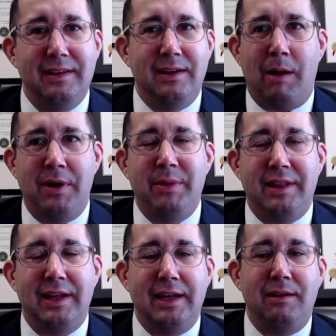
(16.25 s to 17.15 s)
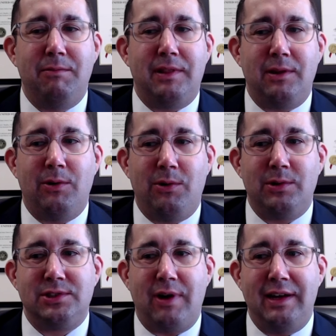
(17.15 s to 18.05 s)
I'm going to be thinking with the whole
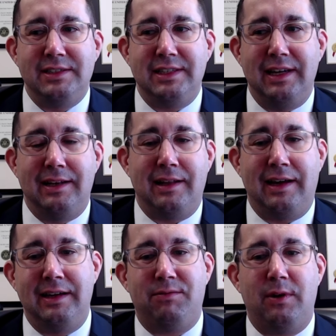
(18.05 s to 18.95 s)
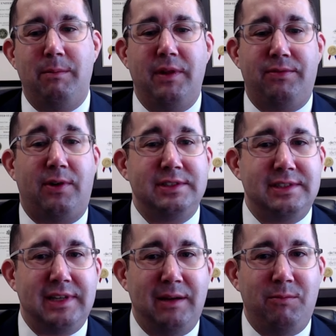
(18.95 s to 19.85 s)
strategy in line from the first
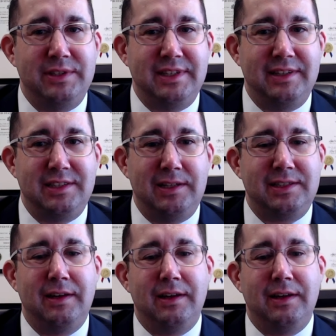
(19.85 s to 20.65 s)
time we see the judge